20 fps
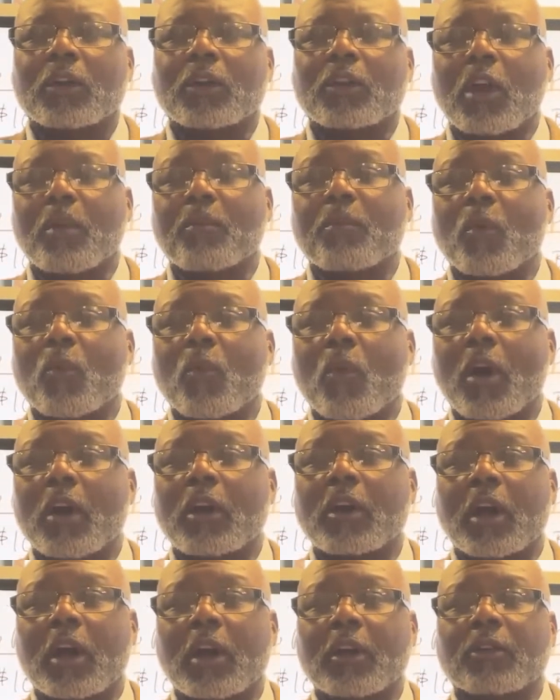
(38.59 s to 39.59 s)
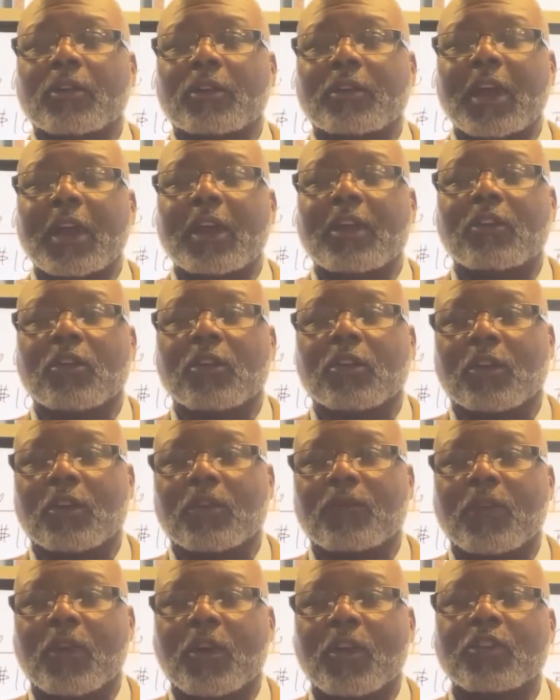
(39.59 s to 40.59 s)
number one, understanding your
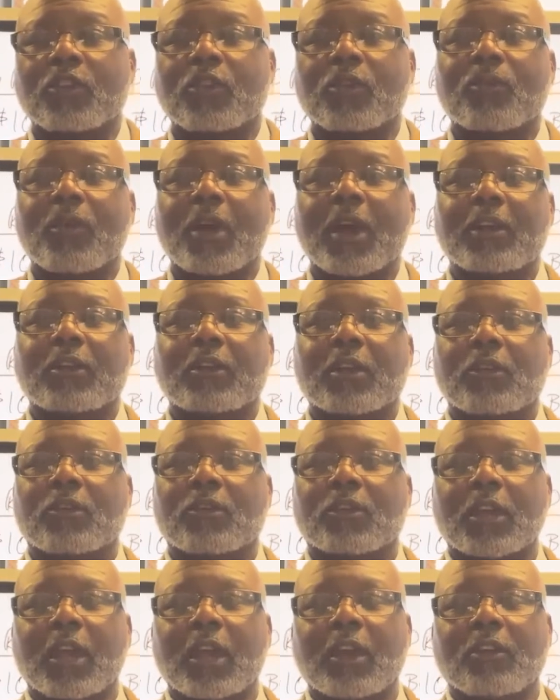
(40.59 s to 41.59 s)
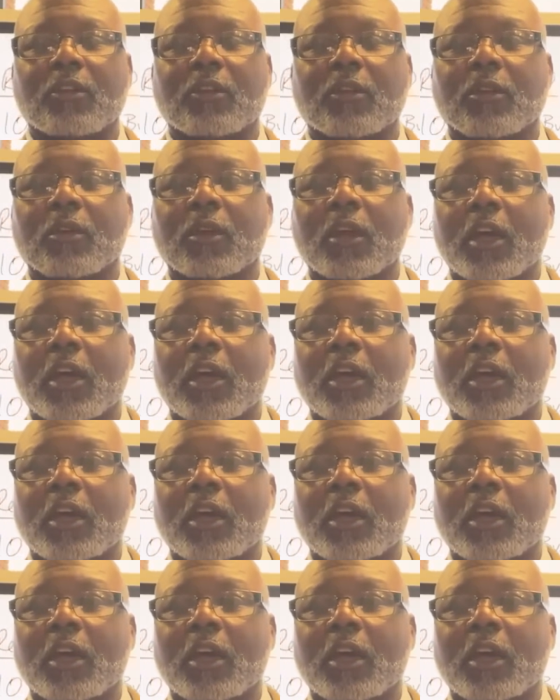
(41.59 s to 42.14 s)
conversion rates, understanding